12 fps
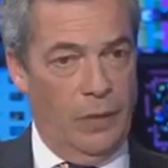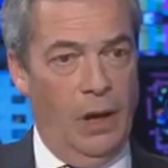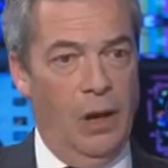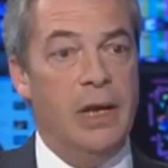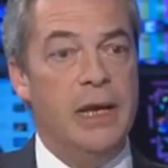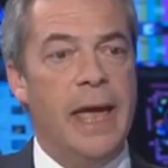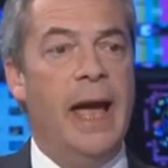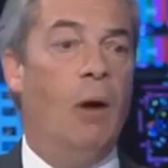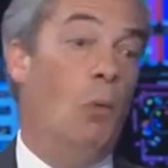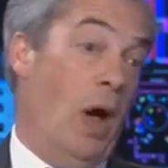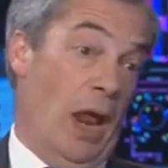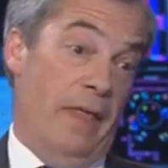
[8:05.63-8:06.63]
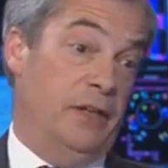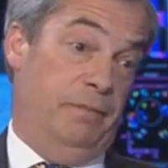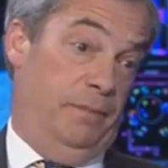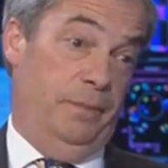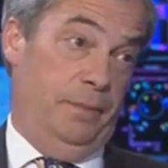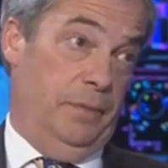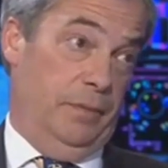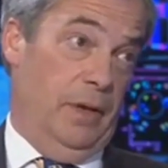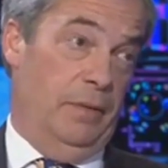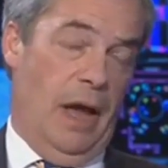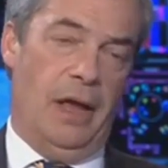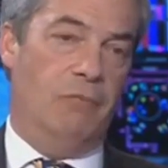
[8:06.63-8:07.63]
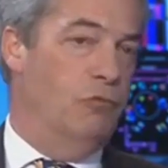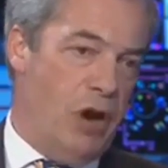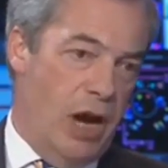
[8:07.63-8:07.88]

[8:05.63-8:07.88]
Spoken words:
Grillo, the five-star party in Italy.